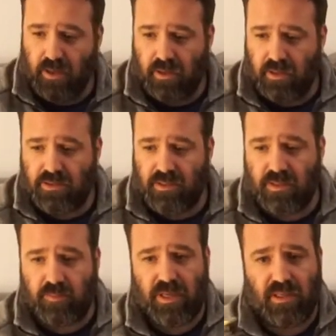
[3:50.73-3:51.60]
this is
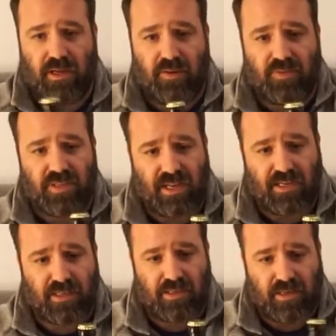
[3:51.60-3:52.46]
the beer that I've
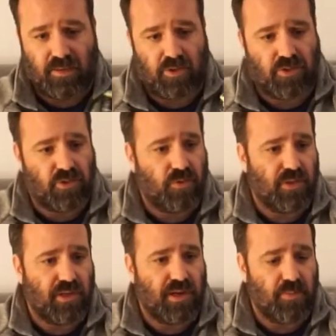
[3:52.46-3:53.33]
selected. I'm not sure
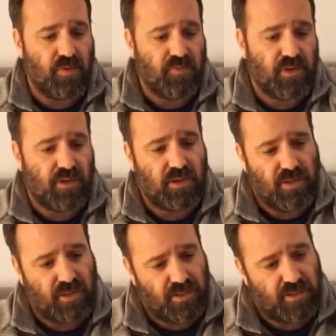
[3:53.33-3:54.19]
what the name of it
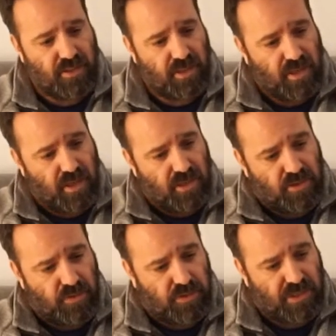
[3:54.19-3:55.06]
is.
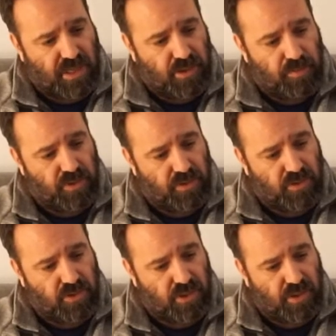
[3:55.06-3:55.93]
So it's
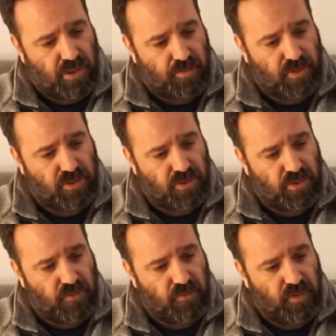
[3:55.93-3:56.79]

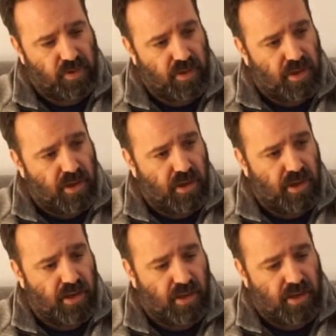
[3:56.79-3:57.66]
Alpenstoff.
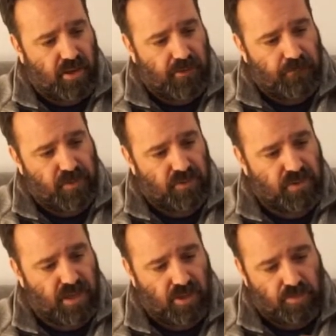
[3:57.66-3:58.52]

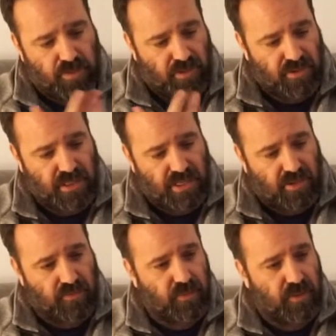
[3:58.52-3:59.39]
So Alpen is the
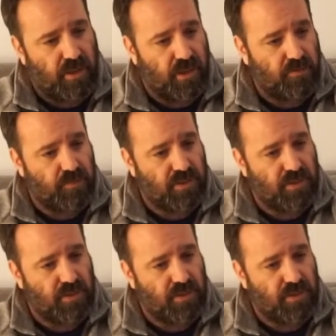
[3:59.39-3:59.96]
Alps,